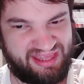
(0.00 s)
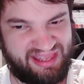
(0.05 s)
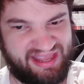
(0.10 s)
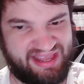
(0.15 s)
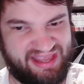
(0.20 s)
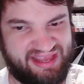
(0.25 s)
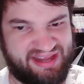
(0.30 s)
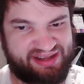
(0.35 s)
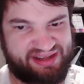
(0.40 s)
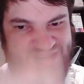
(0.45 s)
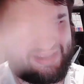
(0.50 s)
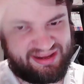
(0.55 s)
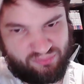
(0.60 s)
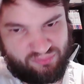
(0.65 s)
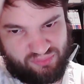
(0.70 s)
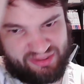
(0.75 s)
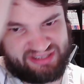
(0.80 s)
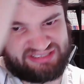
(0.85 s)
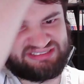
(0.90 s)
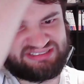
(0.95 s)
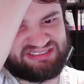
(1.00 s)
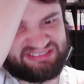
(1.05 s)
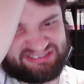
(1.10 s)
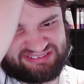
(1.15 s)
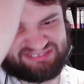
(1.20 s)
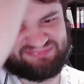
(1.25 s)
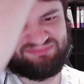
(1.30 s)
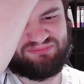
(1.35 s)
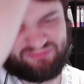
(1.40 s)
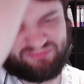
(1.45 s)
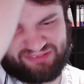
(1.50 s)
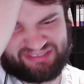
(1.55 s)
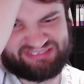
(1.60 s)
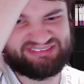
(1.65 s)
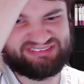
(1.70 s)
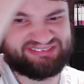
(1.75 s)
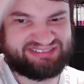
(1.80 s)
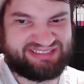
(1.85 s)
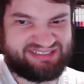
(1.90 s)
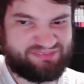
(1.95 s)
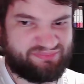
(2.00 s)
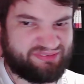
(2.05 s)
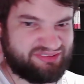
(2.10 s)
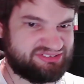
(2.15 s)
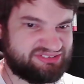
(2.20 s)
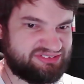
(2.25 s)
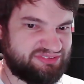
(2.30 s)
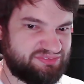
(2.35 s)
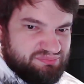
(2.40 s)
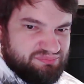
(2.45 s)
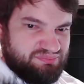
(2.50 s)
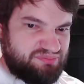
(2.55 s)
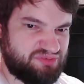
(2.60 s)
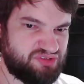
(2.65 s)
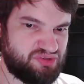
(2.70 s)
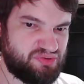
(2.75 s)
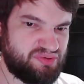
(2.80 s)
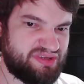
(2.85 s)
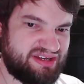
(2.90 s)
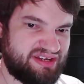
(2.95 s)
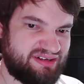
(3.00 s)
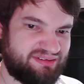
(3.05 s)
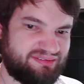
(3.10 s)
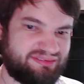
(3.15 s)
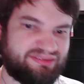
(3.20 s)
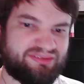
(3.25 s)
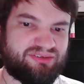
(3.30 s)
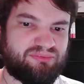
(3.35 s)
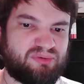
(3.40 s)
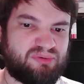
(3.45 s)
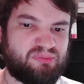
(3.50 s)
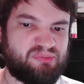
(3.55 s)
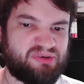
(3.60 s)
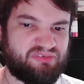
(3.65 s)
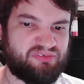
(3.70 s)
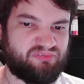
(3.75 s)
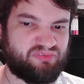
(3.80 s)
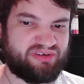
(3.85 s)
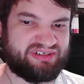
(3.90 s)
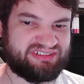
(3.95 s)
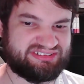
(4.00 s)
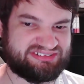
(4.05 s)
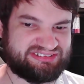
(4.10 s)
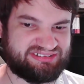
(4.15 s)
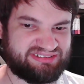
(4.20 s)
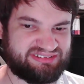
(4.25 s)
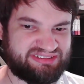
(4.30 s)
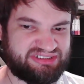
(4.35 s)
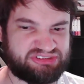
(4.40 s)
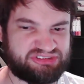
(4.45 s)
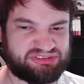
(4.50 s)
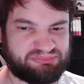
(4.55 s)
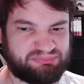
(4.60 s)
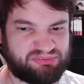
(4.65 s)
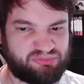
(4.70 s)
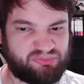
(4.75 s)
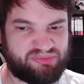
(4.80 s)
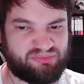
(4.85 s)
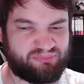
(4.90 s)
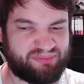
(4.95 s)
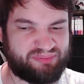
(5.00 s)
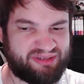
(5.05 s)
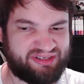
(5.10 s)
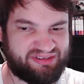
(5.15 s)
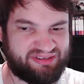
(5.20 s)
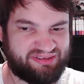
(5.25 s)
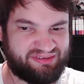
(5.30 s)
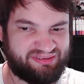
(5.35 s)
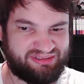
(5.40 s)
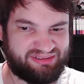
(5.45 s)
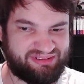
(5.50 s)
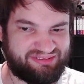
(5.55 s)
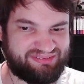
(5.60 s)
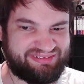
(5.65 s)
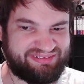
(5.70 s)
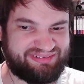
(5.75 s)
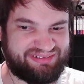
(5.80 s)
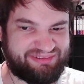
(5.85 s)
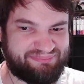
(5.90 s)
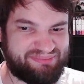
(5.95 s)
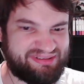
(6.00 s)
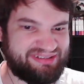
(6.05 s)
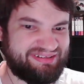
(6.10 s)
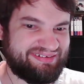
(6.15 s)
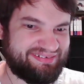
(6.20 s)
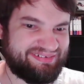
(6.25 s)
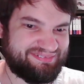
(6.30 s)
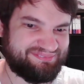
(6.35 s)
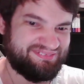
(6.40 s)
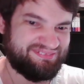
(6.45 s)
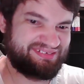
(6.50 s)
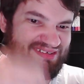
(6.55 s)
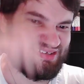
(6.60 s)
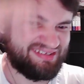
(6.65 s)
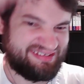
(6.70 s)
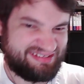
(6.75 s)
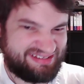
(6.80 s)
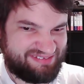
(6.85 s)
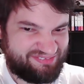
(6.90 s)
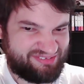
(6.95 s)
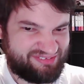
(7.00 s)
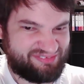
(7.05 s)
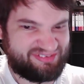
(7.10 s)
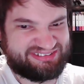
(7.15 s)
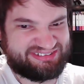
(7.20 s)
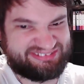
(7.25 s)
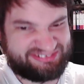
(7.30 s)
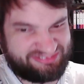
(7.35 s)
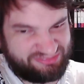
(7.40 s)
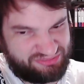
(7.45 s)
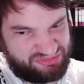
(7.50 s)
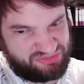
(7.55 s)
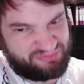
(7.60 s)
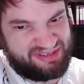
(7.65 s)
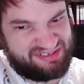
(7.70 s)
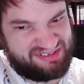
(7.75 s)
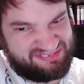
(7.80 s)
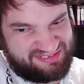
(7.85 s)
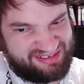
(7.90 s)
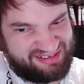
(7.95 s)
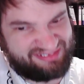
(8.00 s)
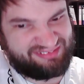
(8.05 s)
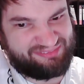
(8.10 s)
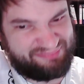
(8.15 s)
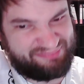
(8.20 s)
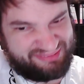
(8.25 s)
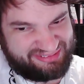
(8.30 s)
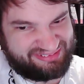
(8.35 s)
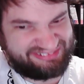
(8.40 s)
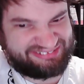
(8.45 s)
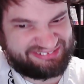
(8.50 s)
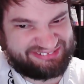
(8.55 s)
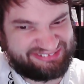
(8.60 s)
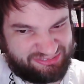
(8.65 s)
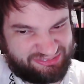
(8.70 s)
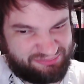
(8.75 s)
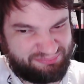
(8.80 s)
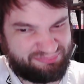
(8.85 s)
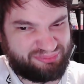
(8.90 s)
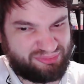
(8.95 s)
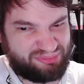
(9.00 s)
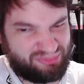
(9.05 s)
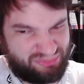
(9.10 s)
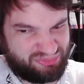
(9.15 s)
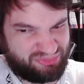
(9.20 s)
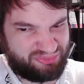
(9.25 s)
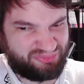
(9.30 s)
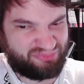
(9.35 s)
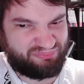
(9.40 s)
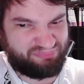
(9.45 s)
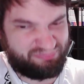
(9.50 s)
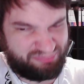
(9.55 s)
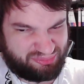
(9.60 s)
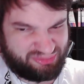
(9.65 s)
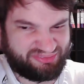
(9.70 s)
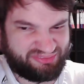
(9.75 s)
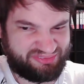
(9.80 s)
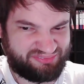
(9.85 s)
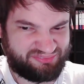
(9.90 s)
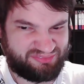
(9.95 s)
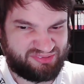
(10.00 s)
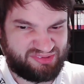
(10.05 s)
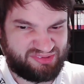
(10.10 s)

And yeah, Weiss's Weiss's side, we also do get a little moment of reconciliation between Rebecca and Labilia, and even though I still do maintain Labilia still pulled her pulling